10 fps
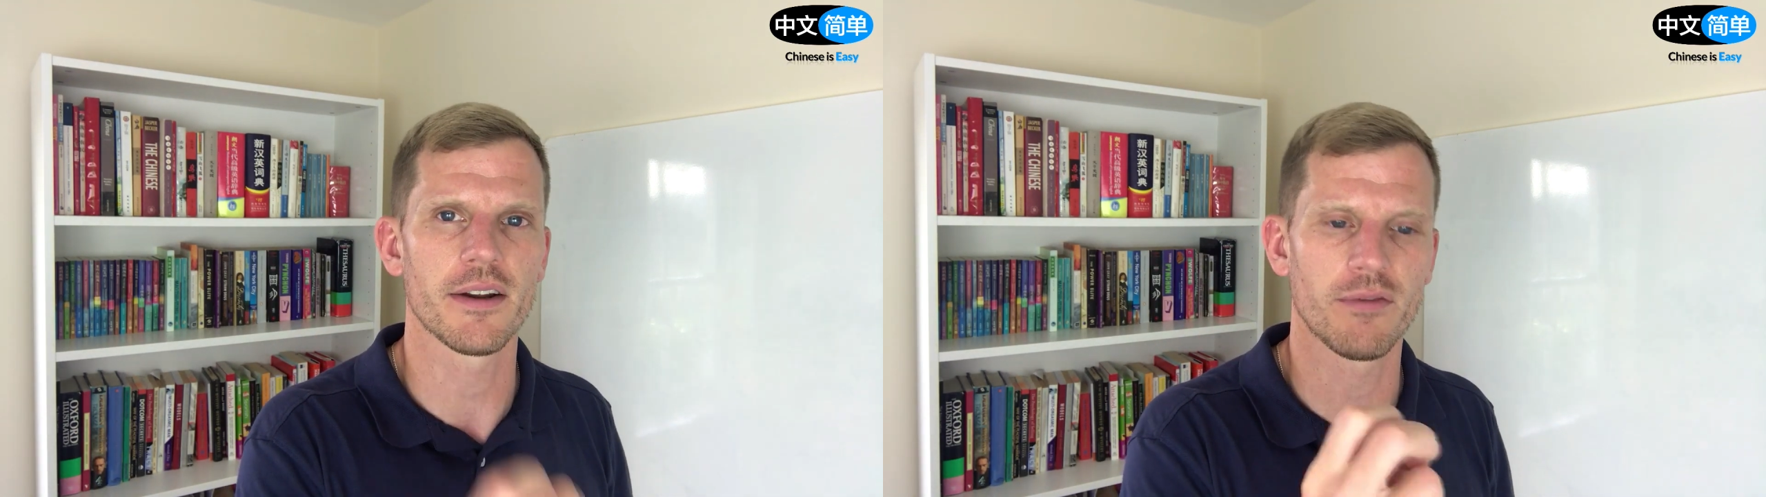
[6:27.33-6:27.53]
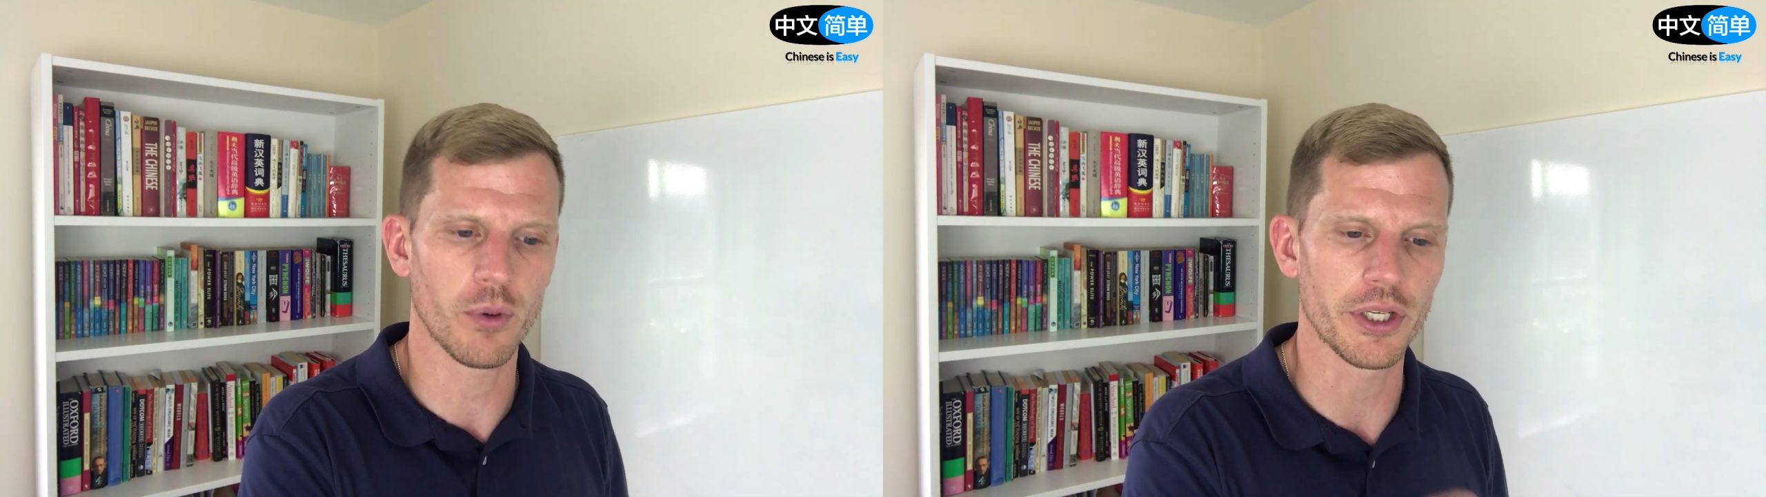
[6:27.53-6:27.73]

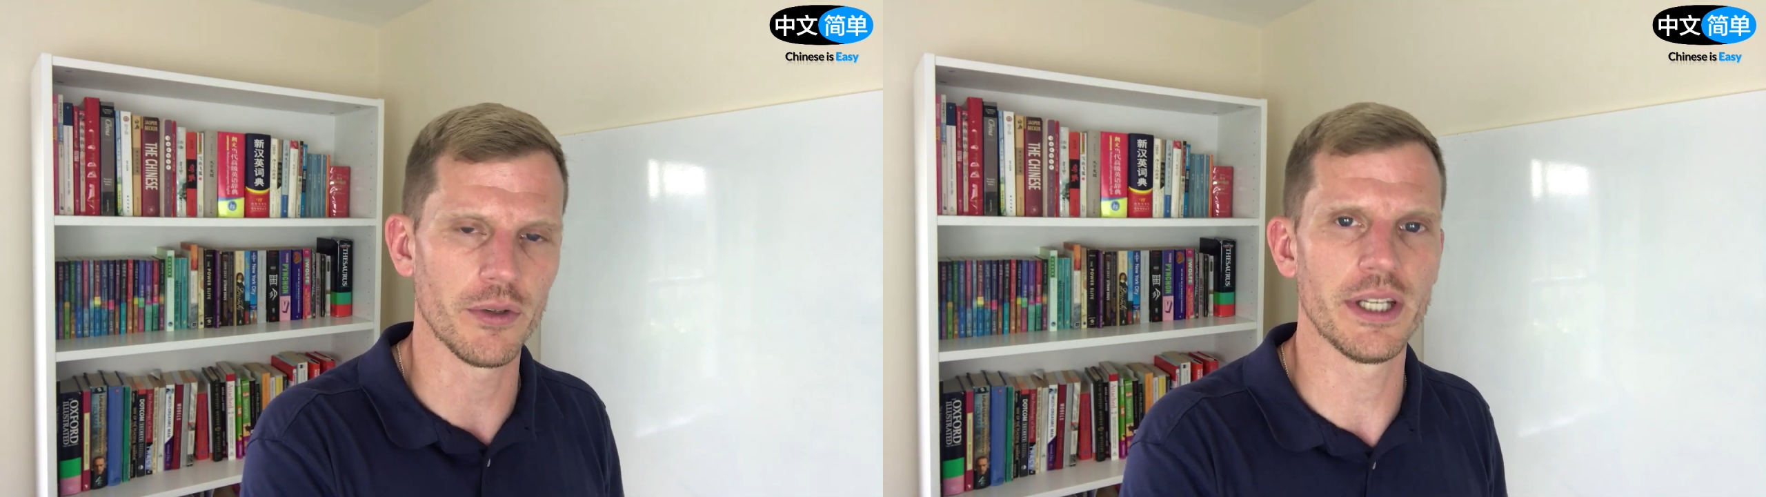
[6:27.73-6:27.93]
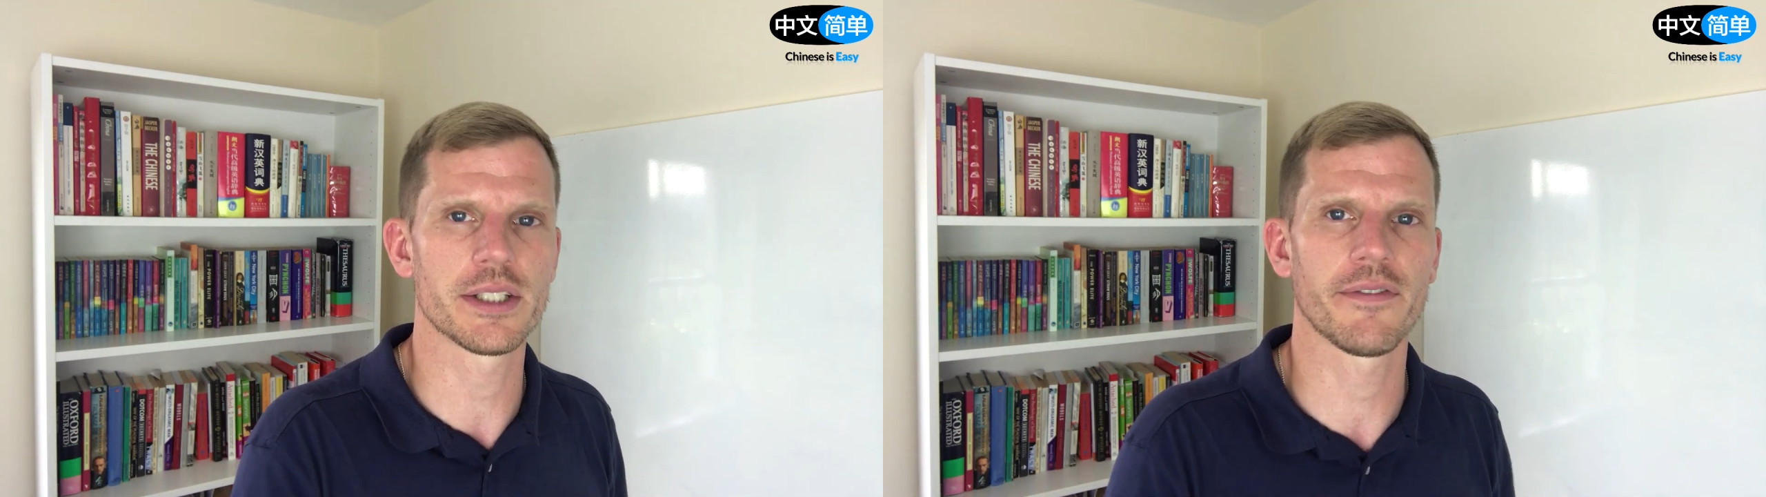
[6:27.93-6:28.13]
of what
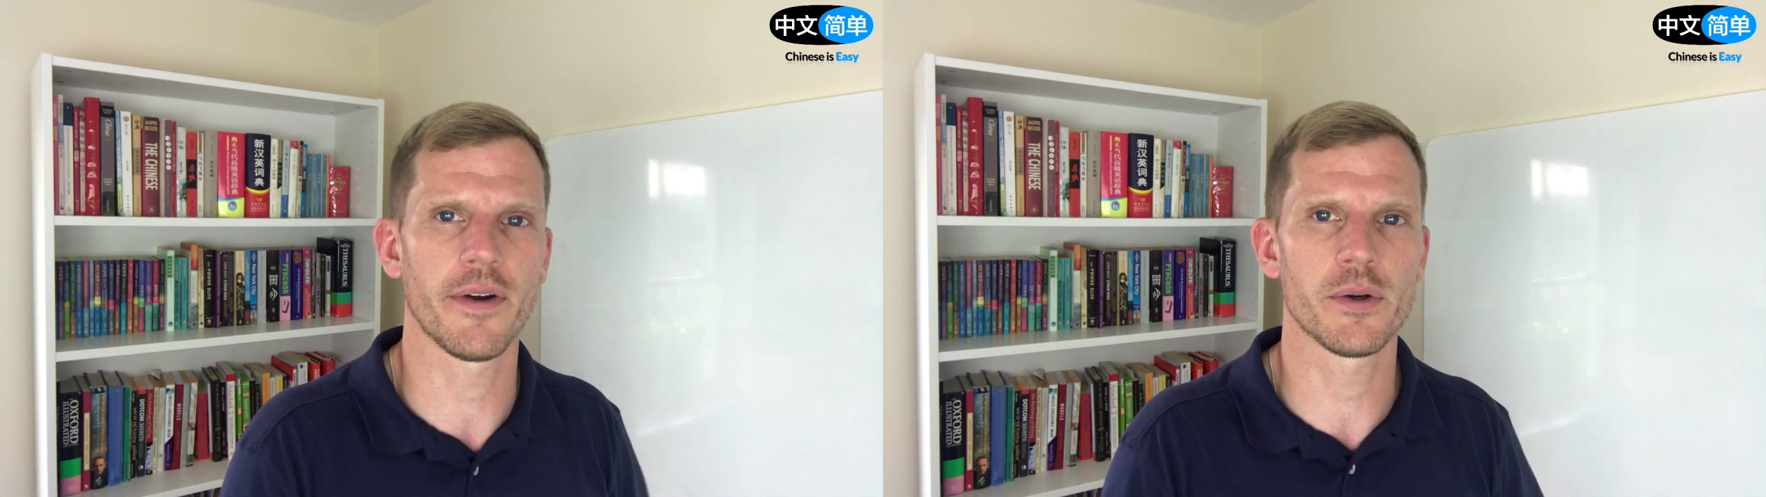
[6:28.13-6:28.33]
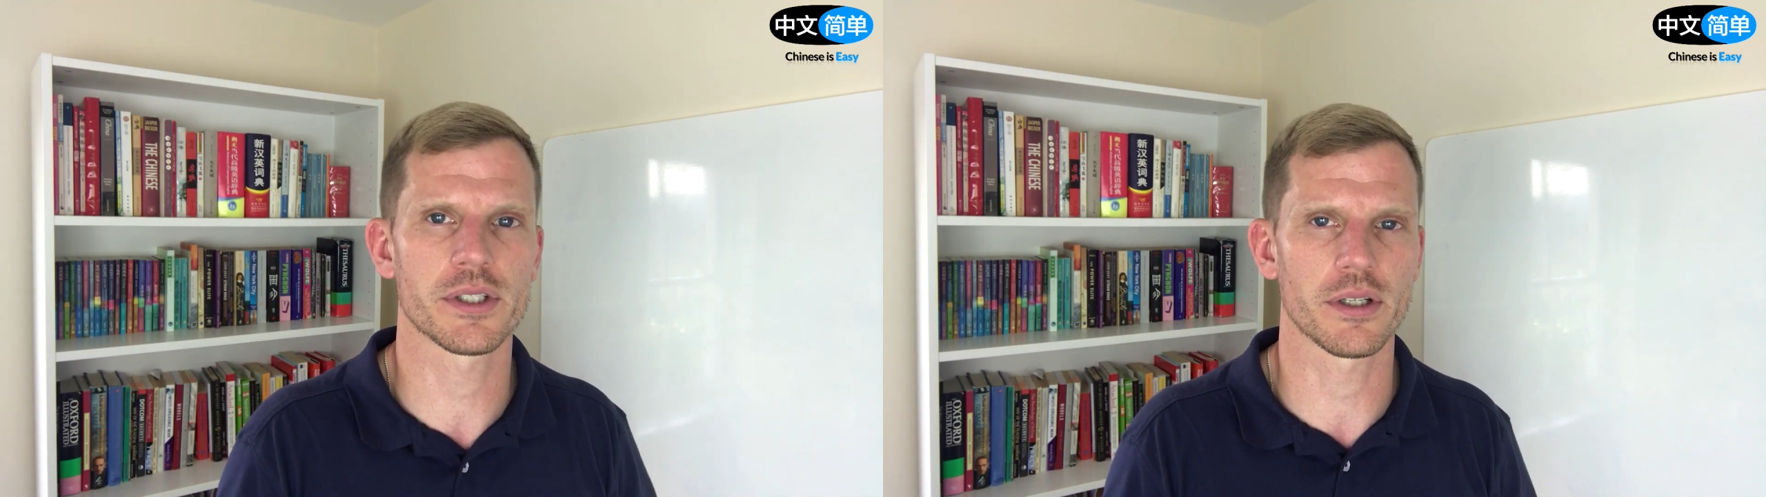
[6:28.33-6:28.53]
you need to
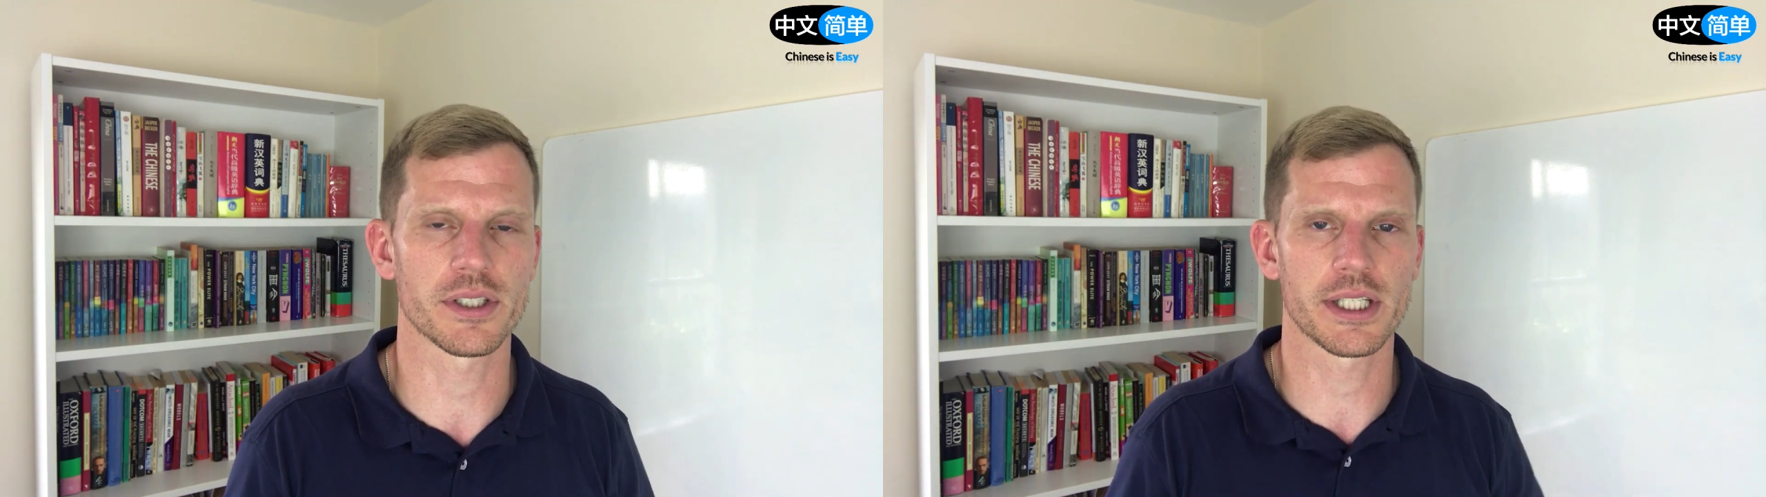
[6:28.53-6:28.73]
focus on